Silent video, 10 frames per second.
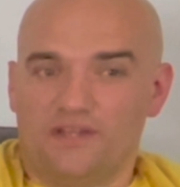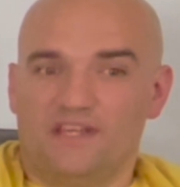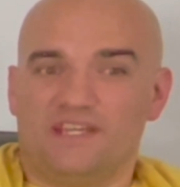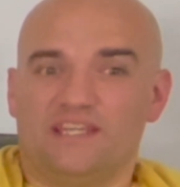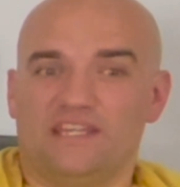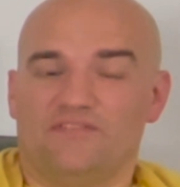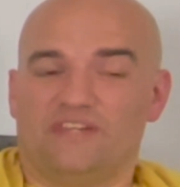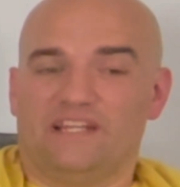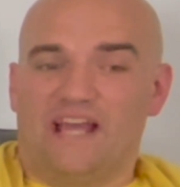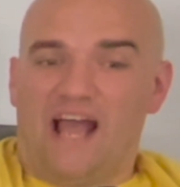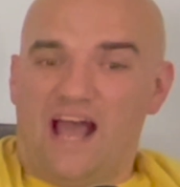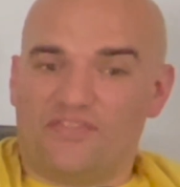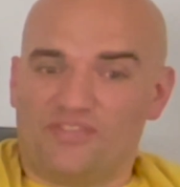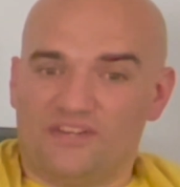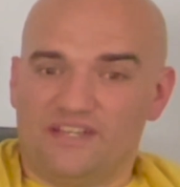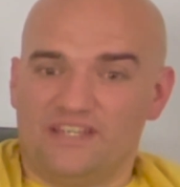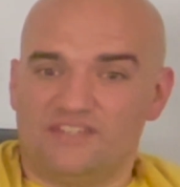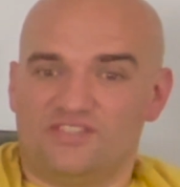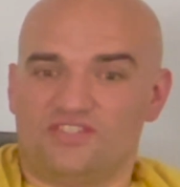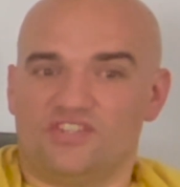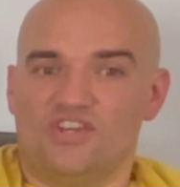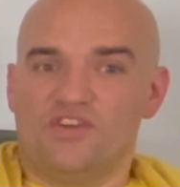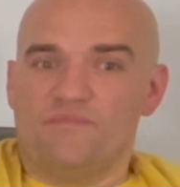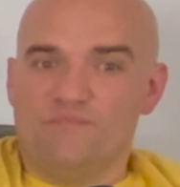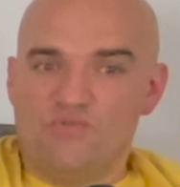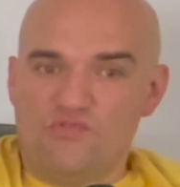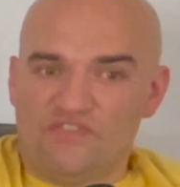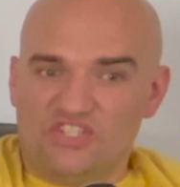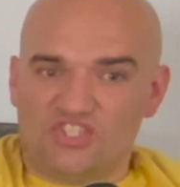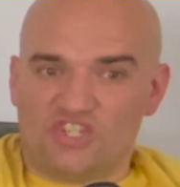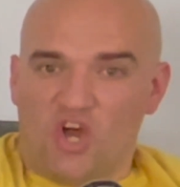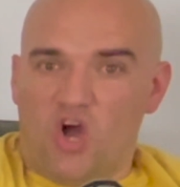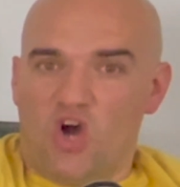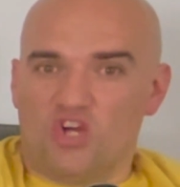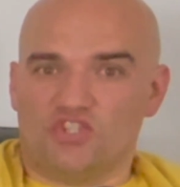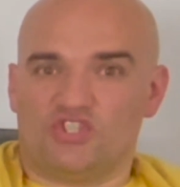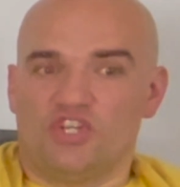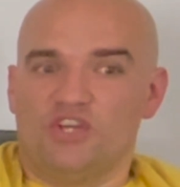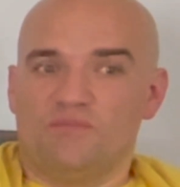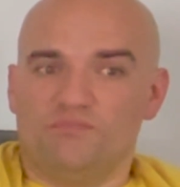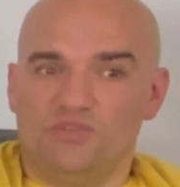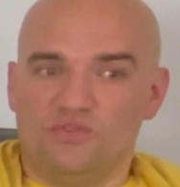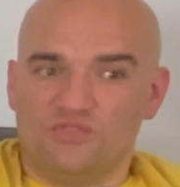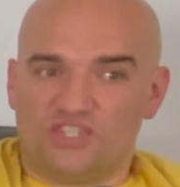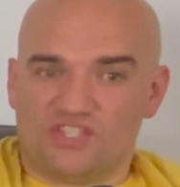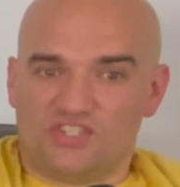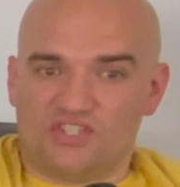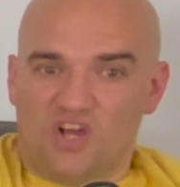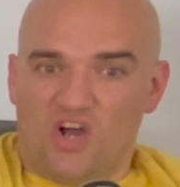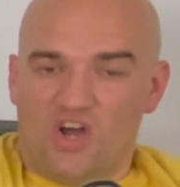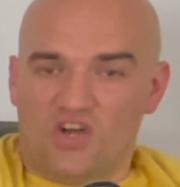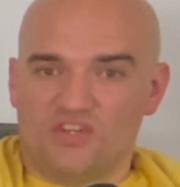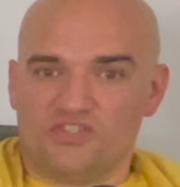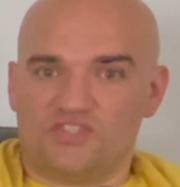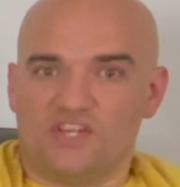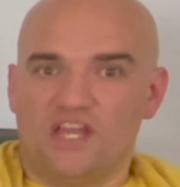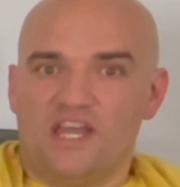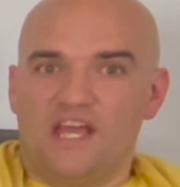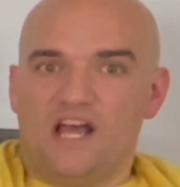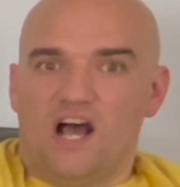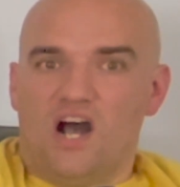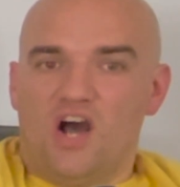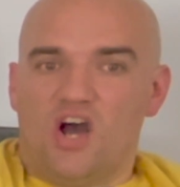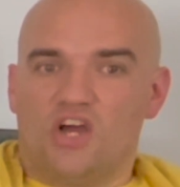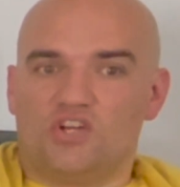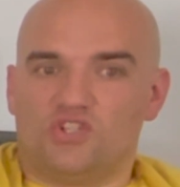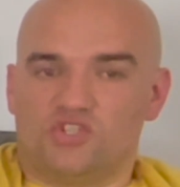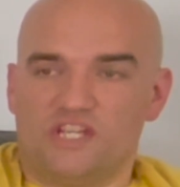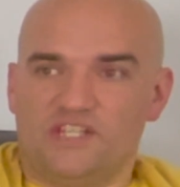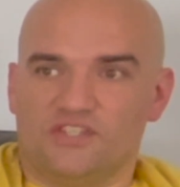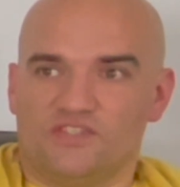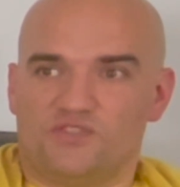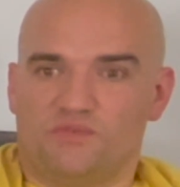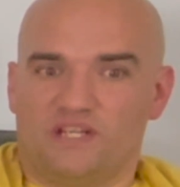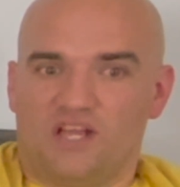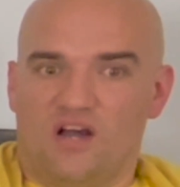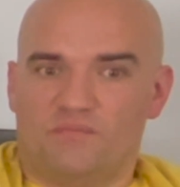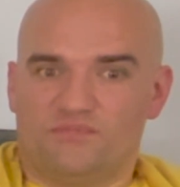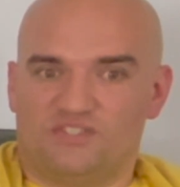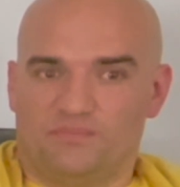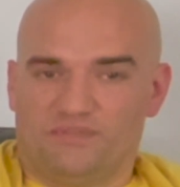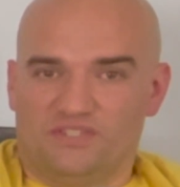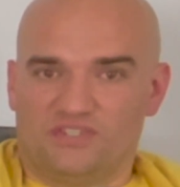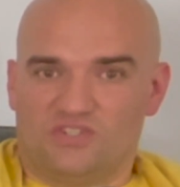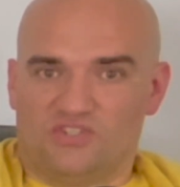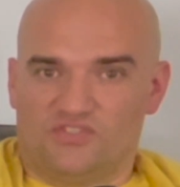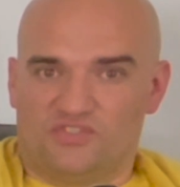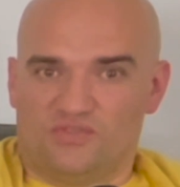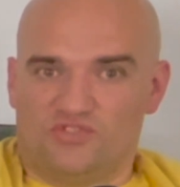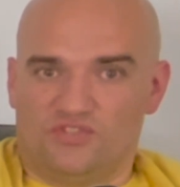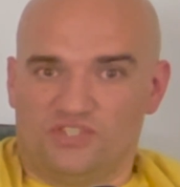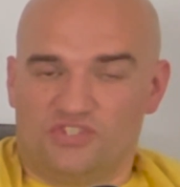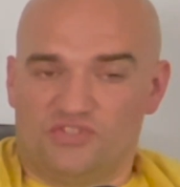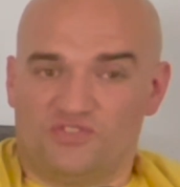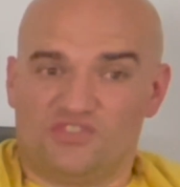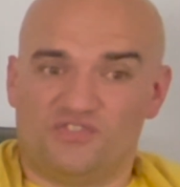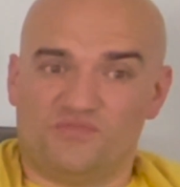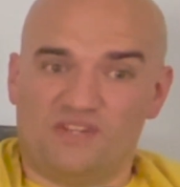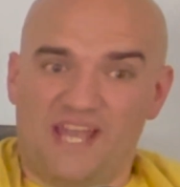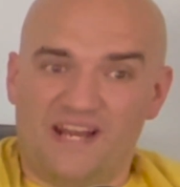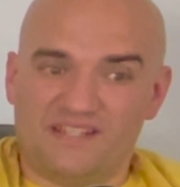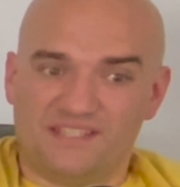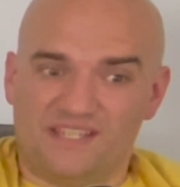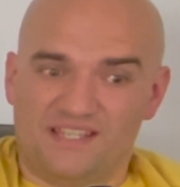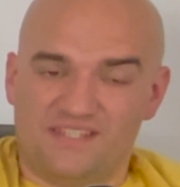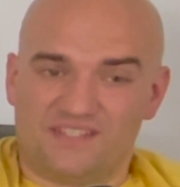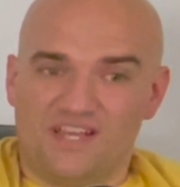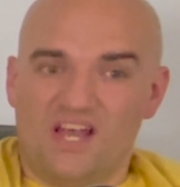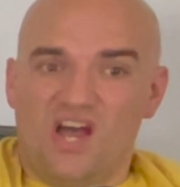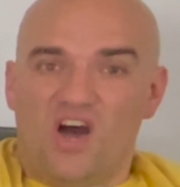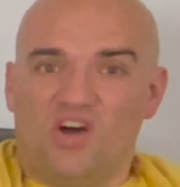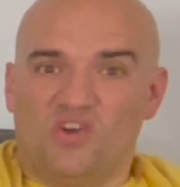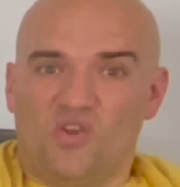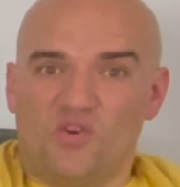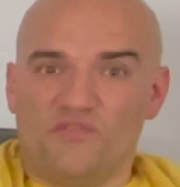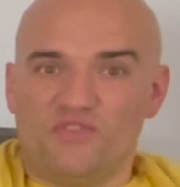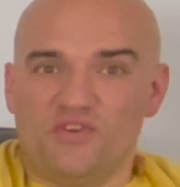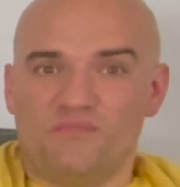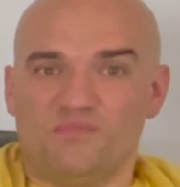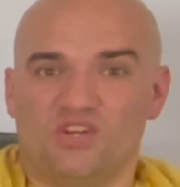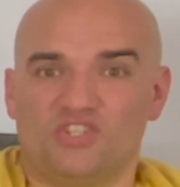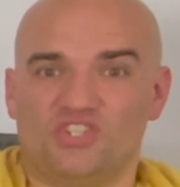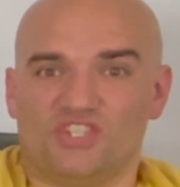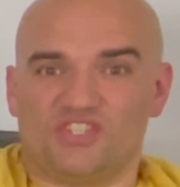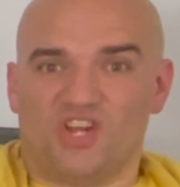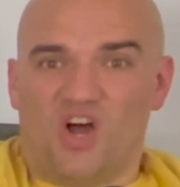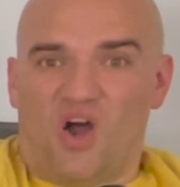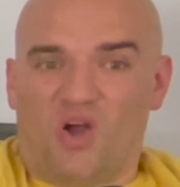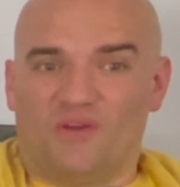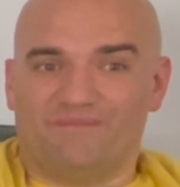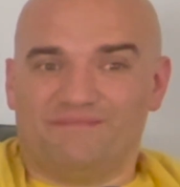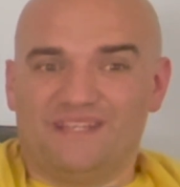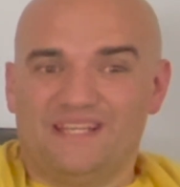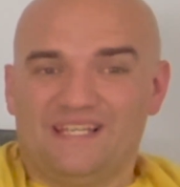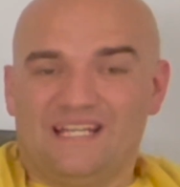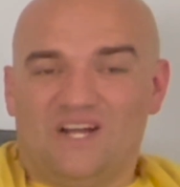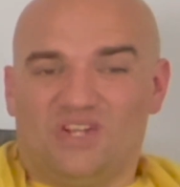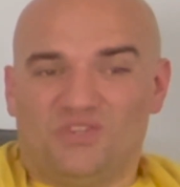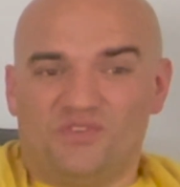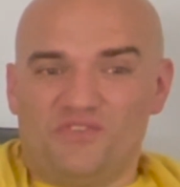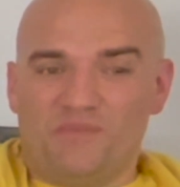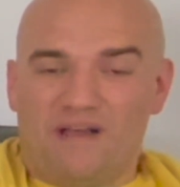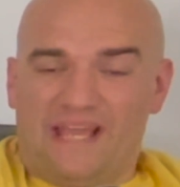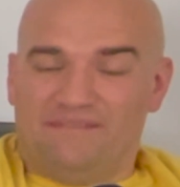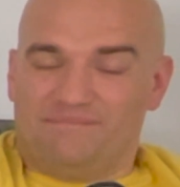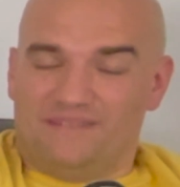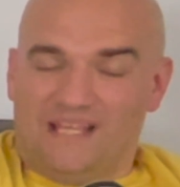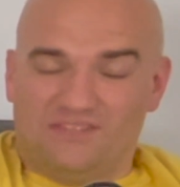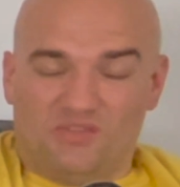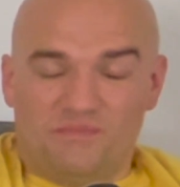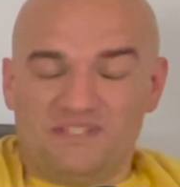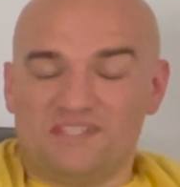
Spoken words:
giving athletes, movie stars, music stars, credence when it comes to political and social issues, because the reality is a lot of them are just a lot of them, I don't mean to sound